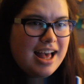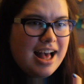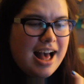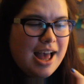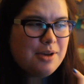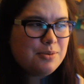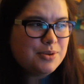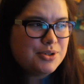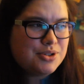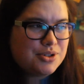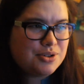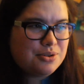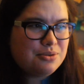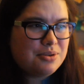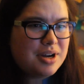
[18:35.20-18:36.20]
I will
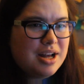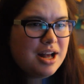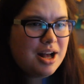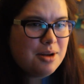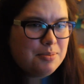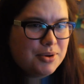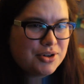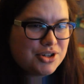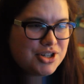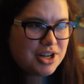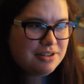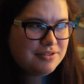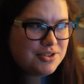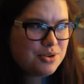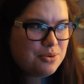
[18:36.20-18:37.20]
do a
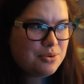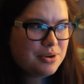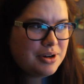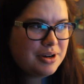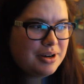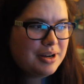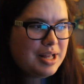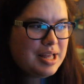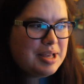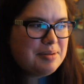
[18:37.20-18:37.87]
bookshelf tour,